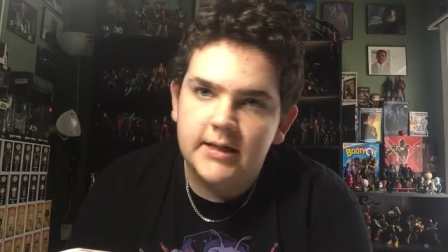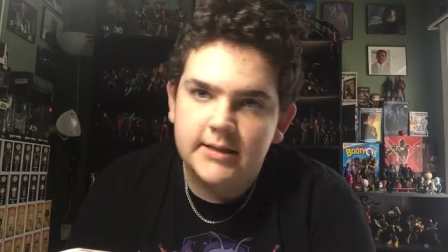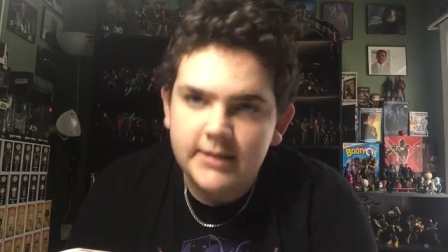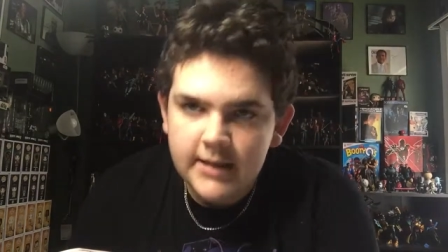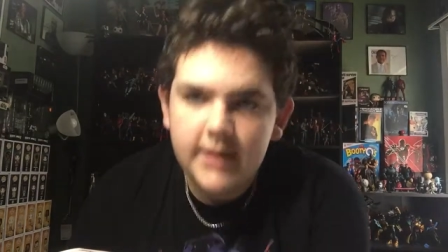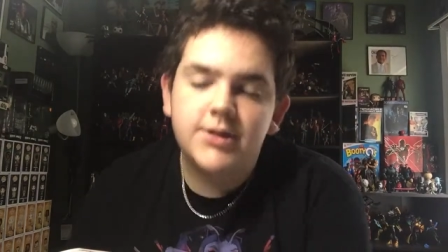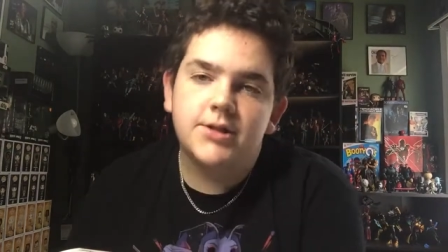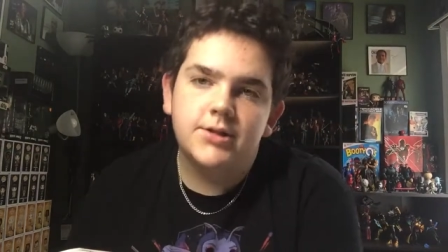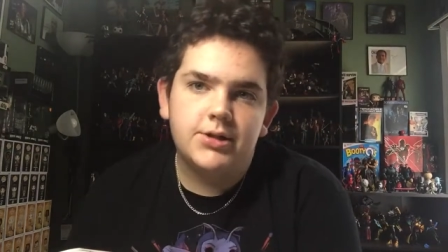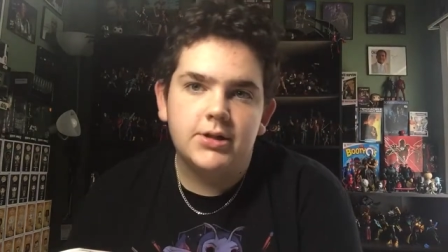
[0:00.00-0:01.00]
such a
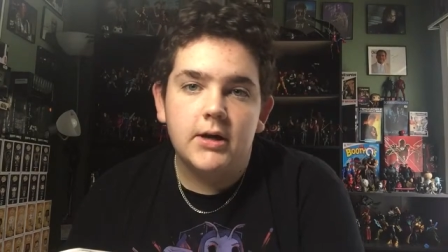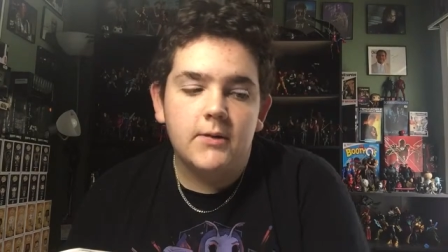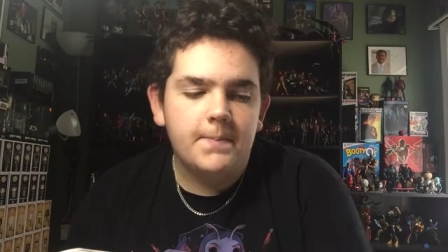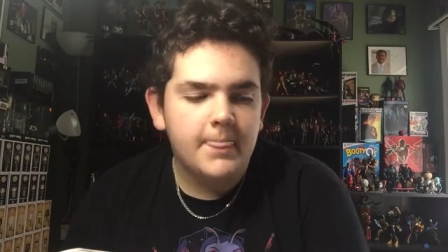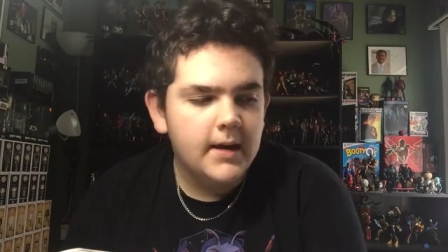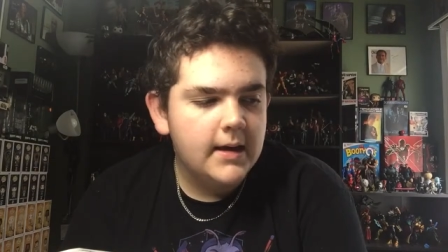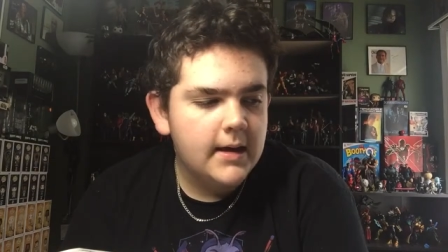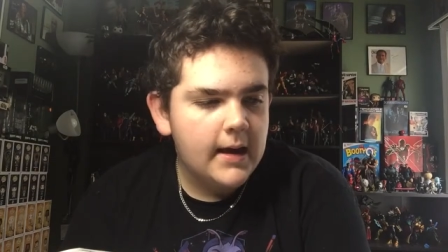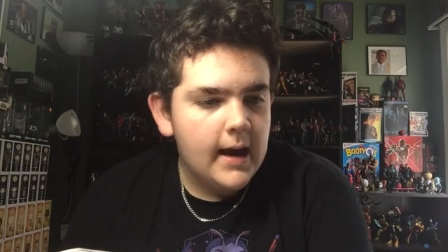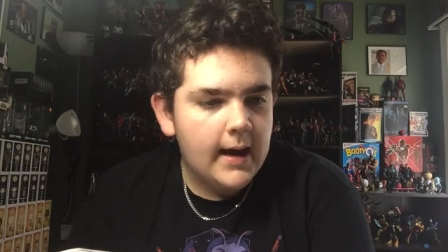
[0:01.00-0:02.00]
good show.
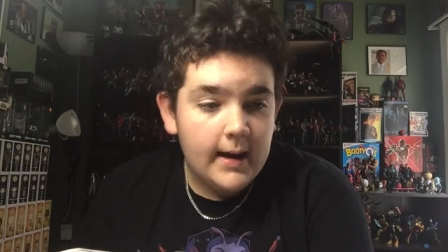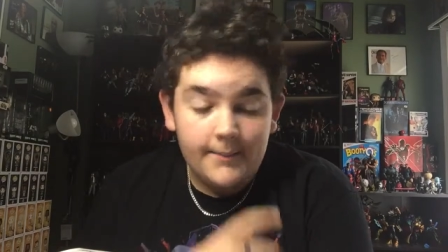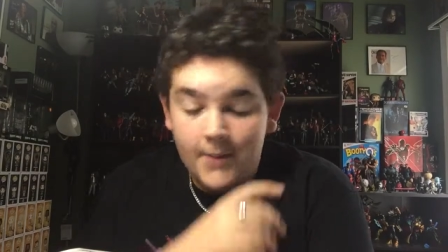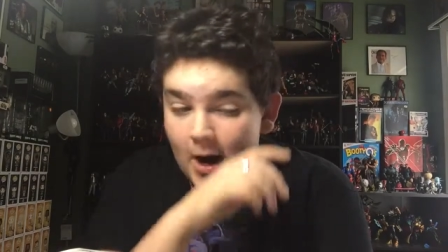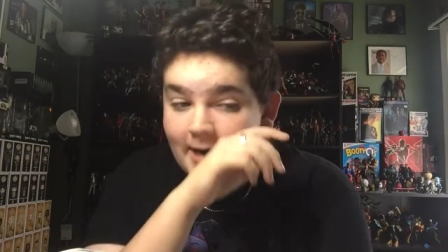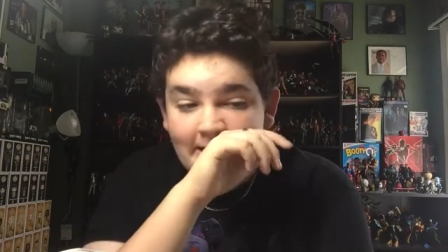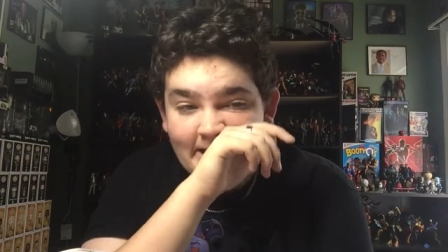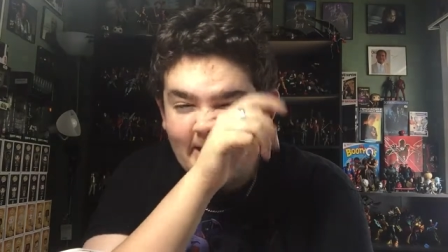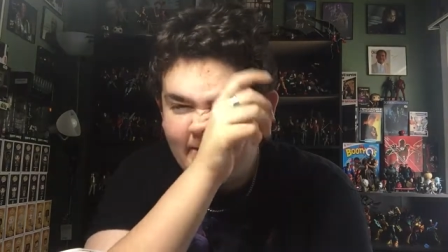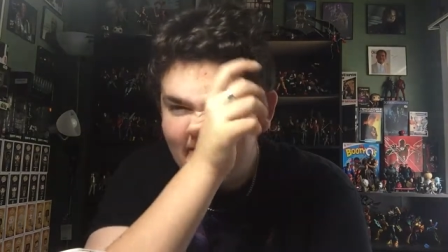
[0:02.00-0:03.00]
Um,
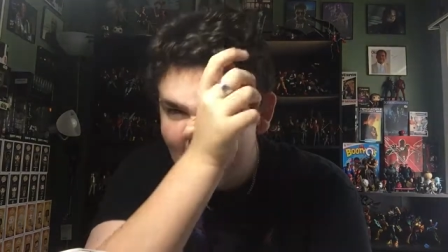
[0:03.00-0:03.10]
honestly,